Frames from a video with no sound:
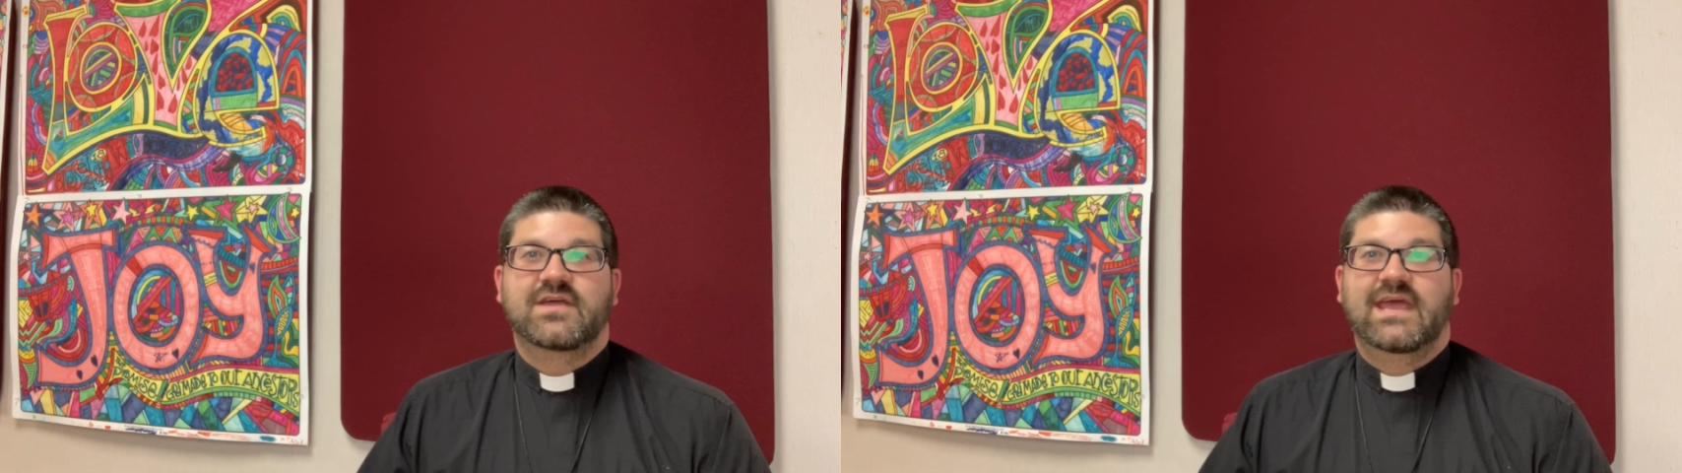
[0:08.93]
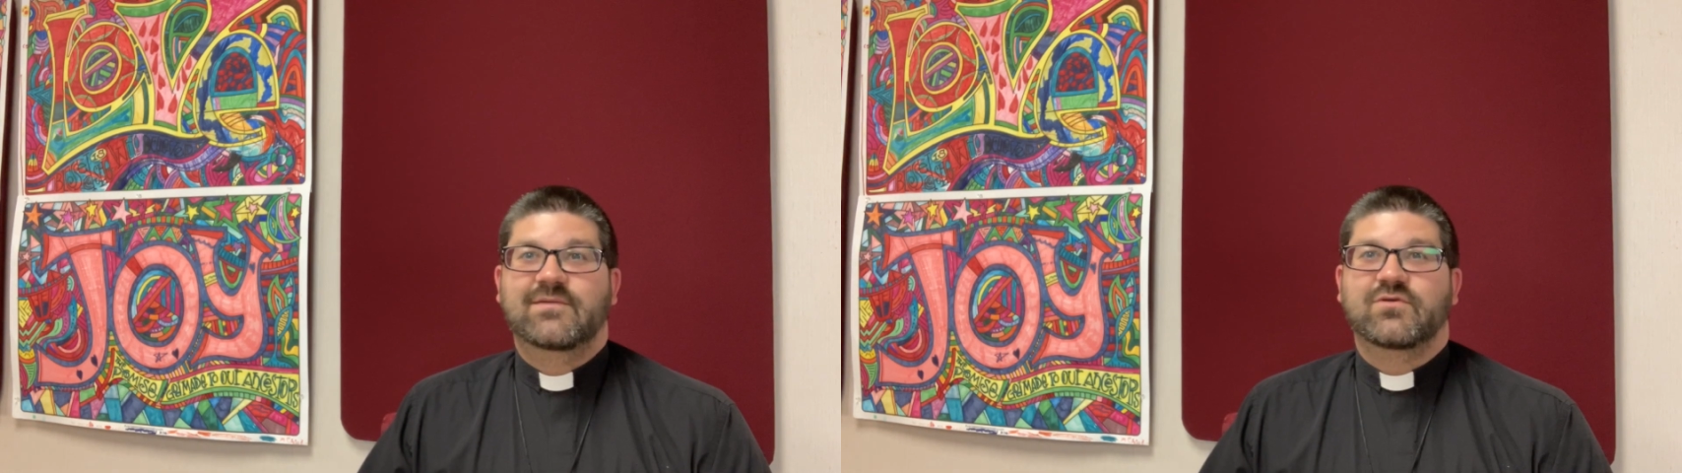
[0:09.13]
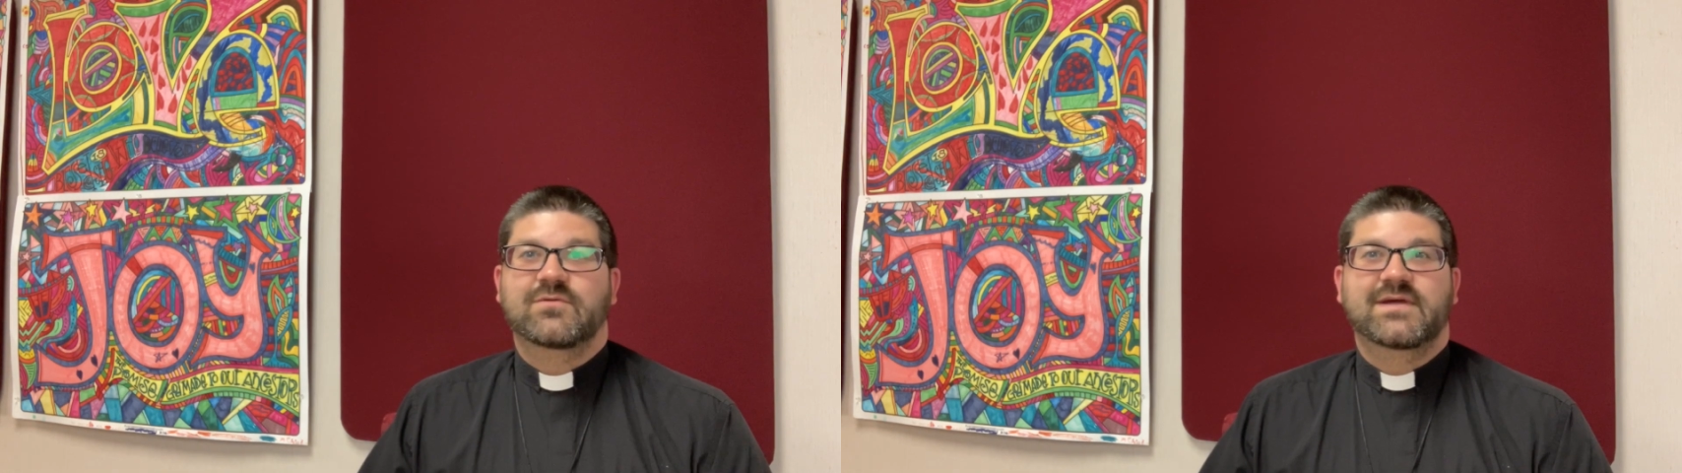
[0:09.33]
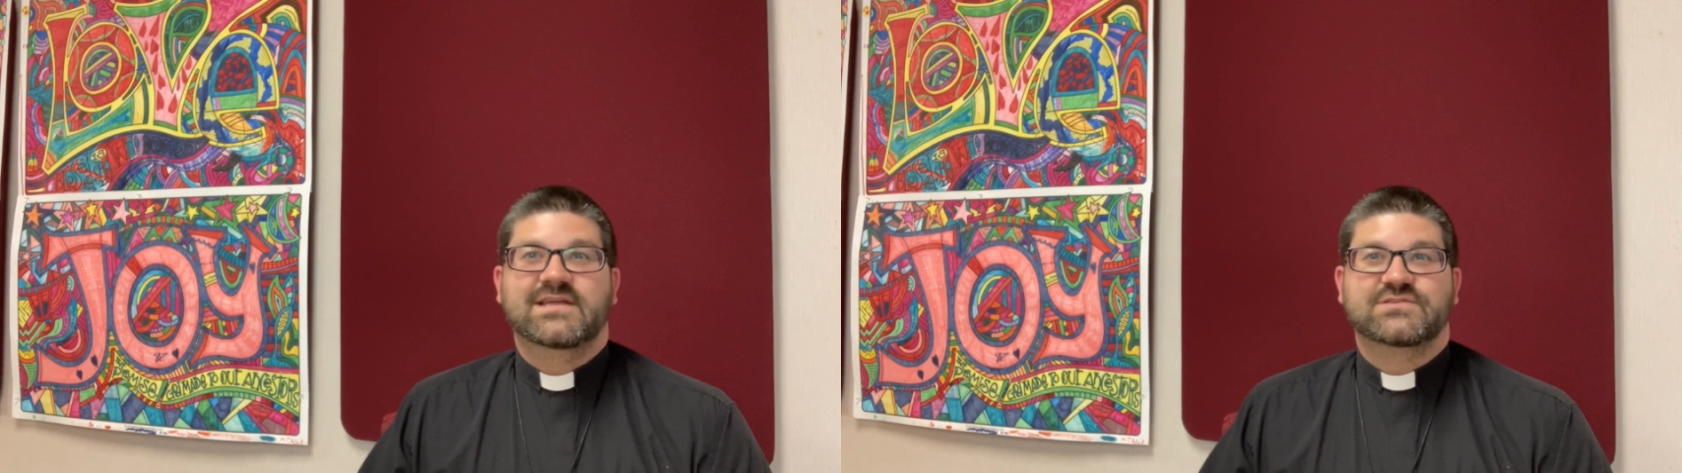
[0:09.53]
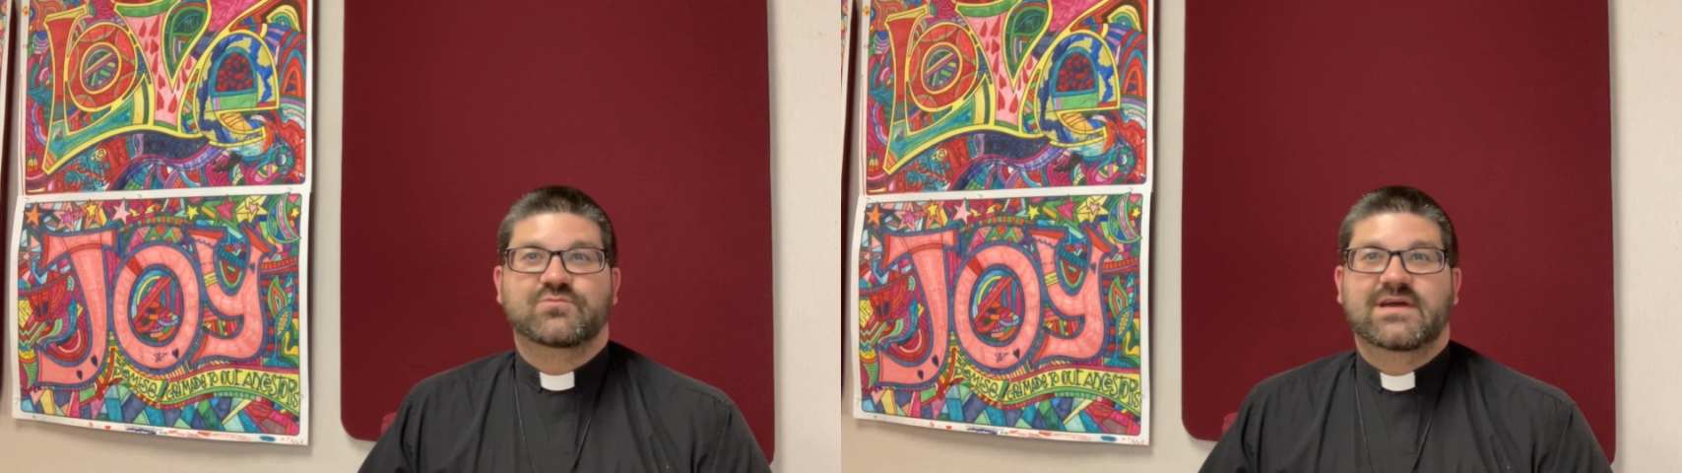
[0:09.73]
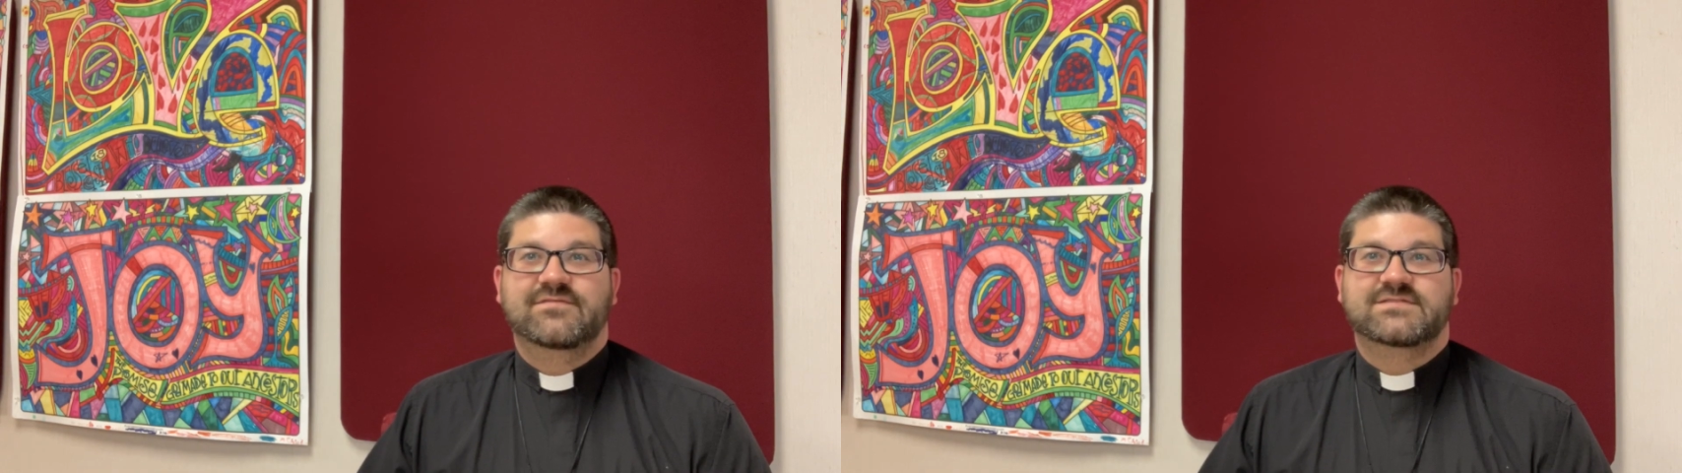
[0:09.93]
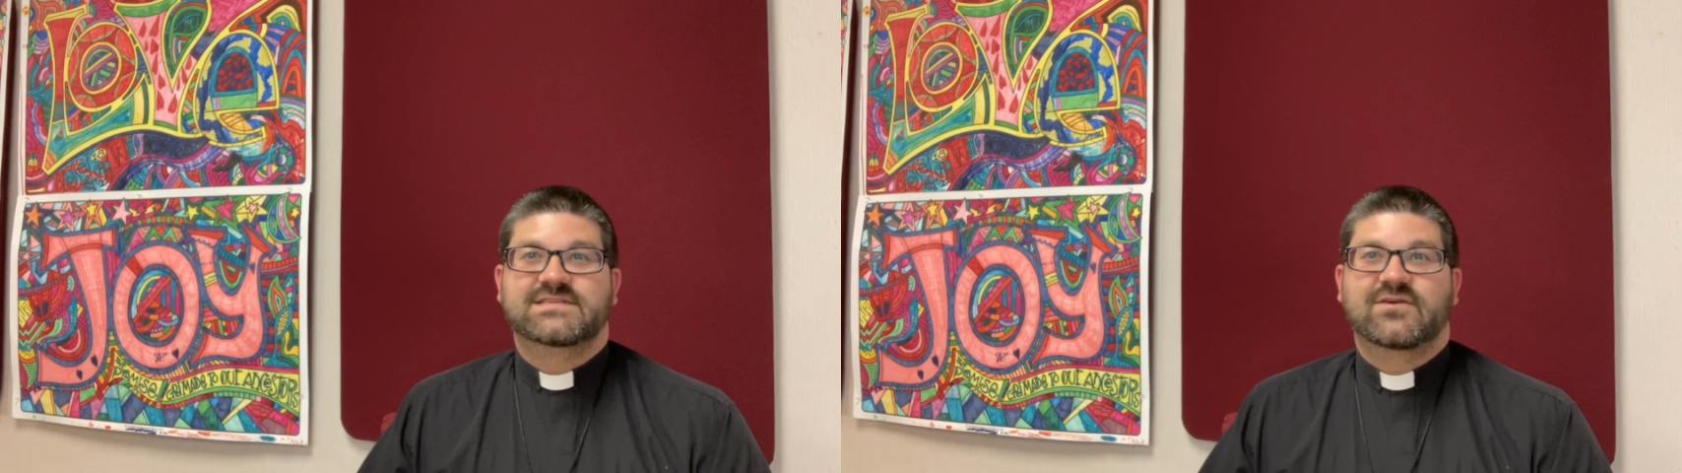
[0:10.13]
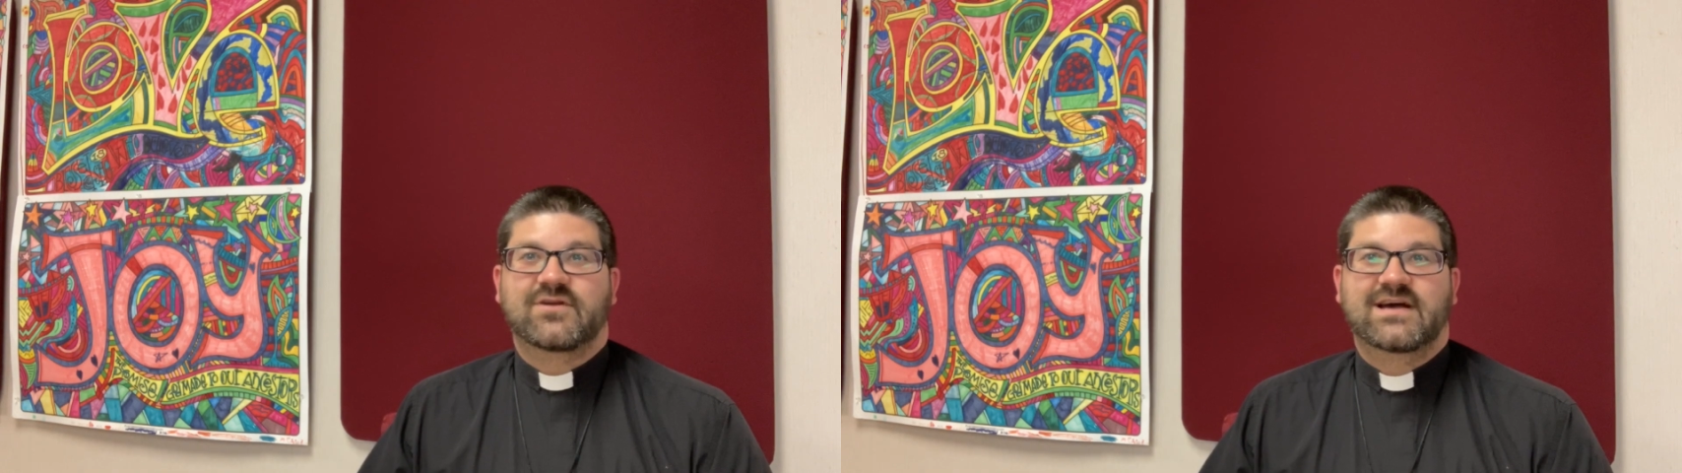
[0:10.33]
Abram and his wife
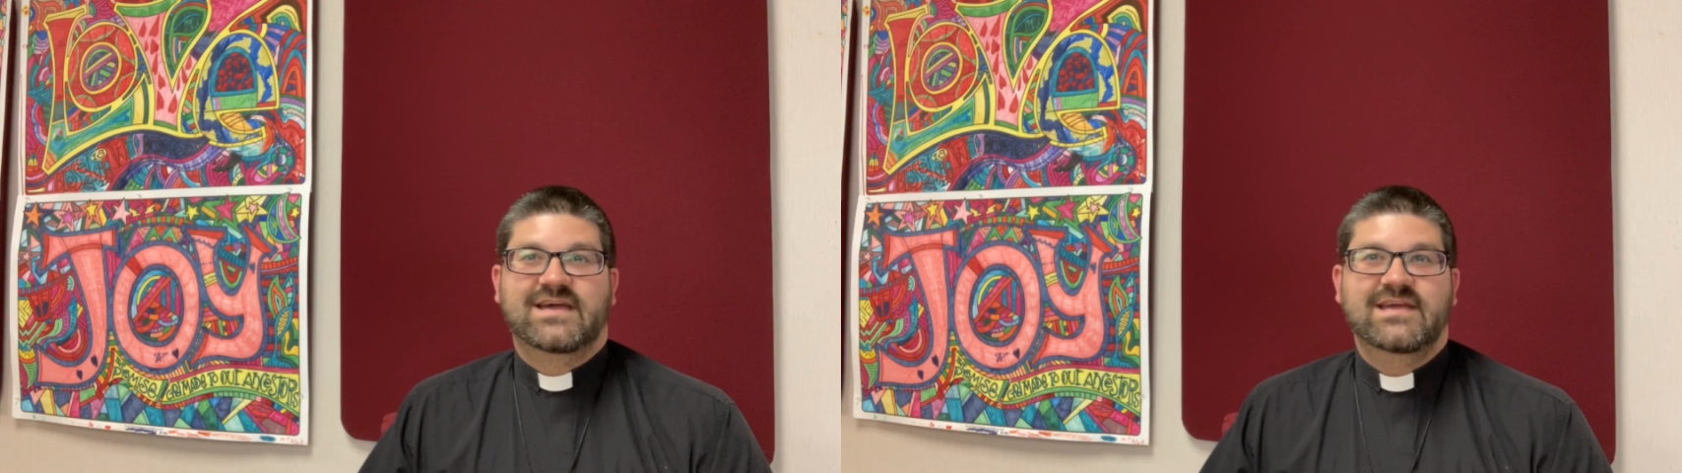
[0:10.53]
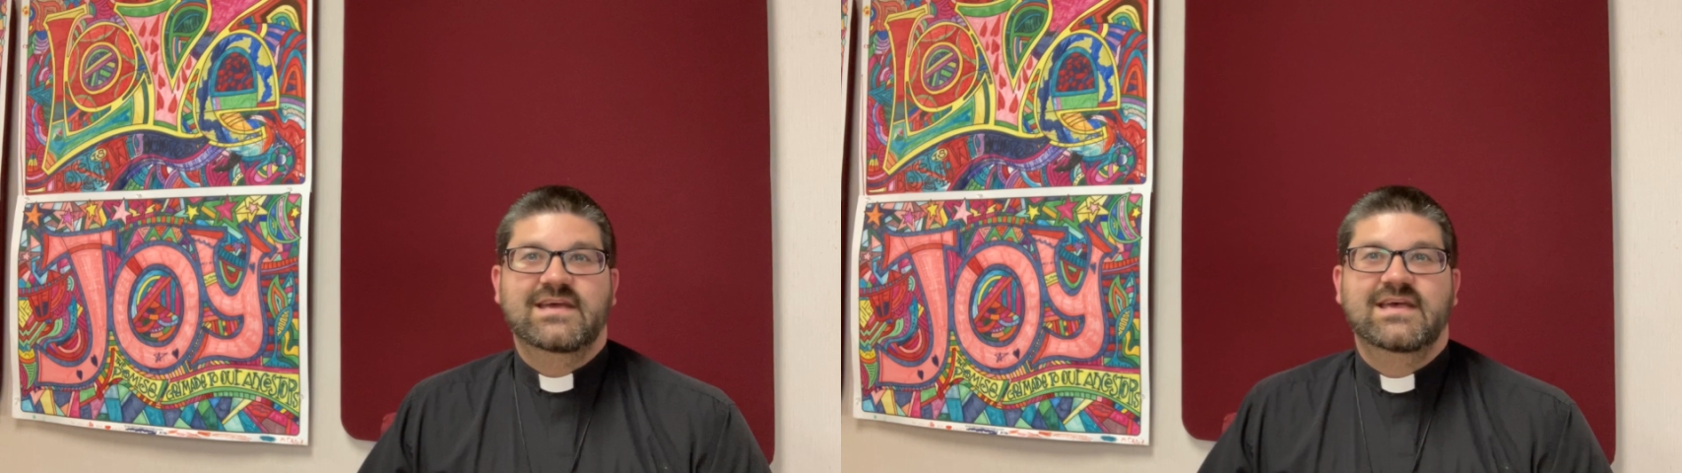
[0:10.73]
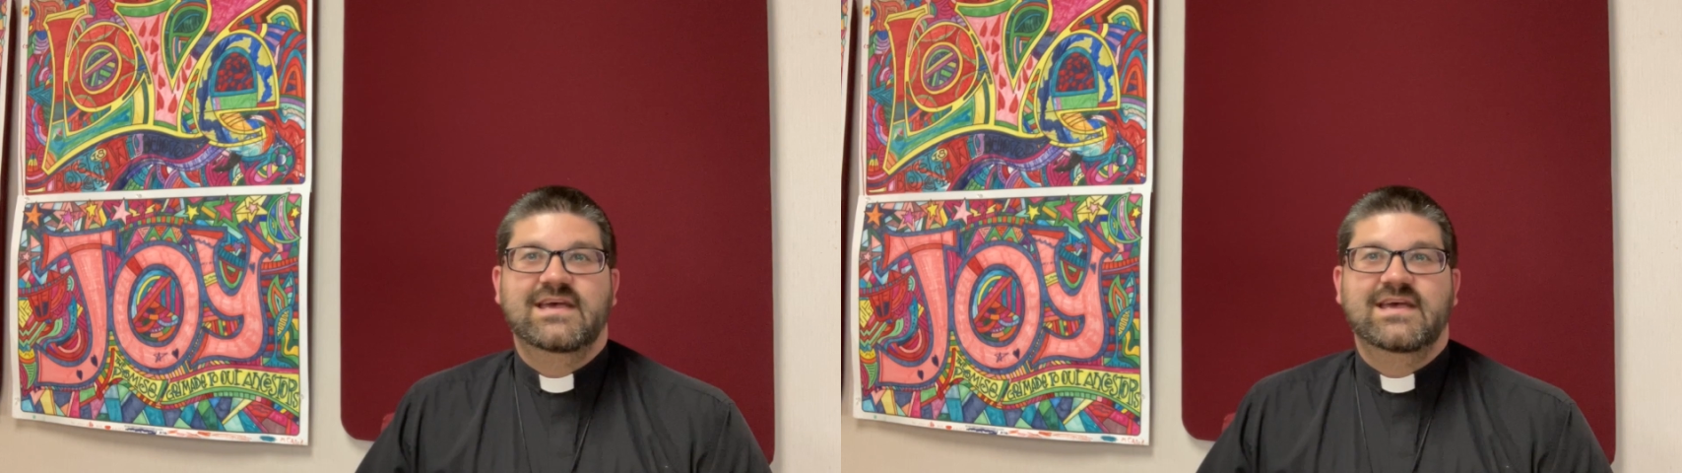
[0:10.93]
Sarai,